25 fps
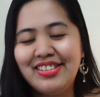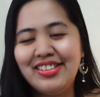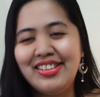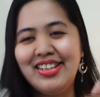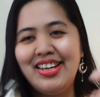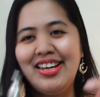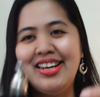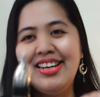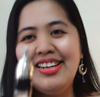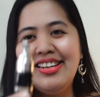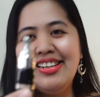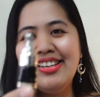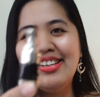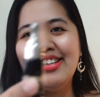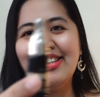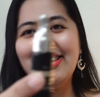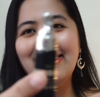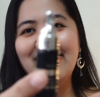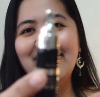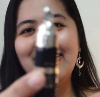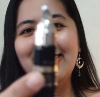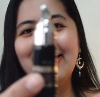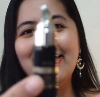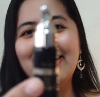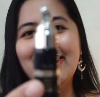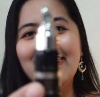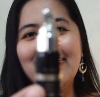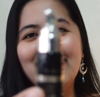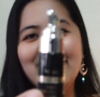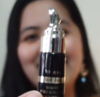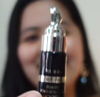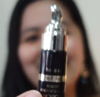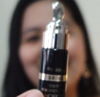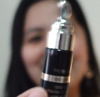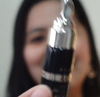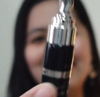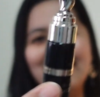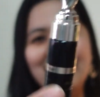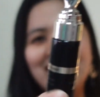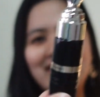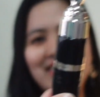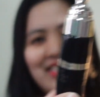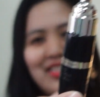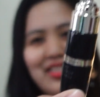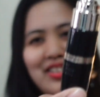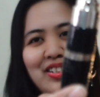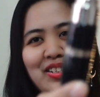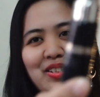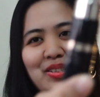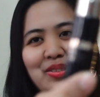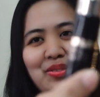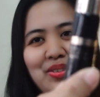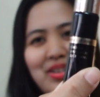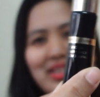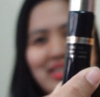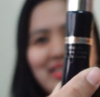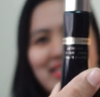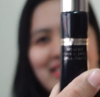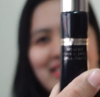Okay, and this one.